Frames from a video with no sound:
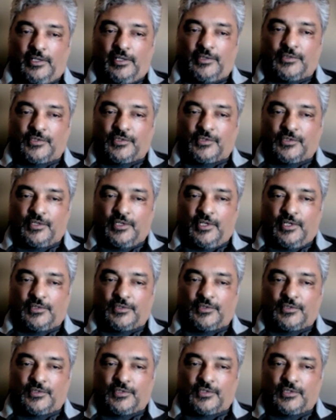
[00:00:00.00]

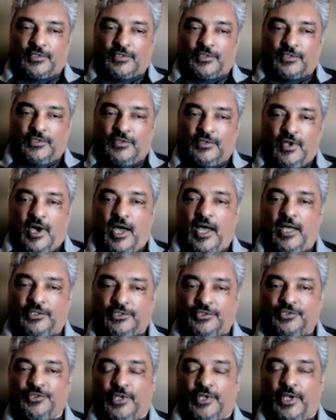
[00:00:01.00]
it's
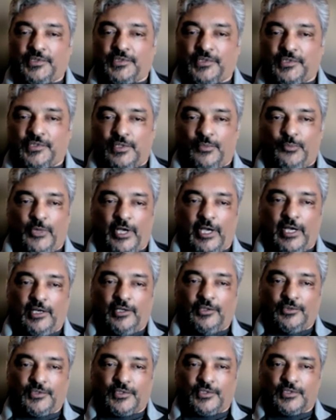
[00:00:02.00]
not just
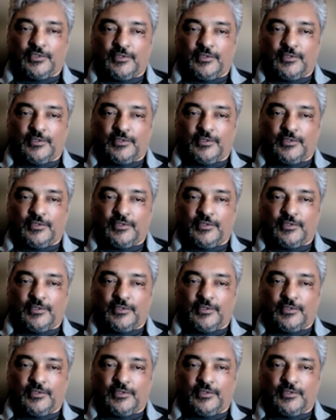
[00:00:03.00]
about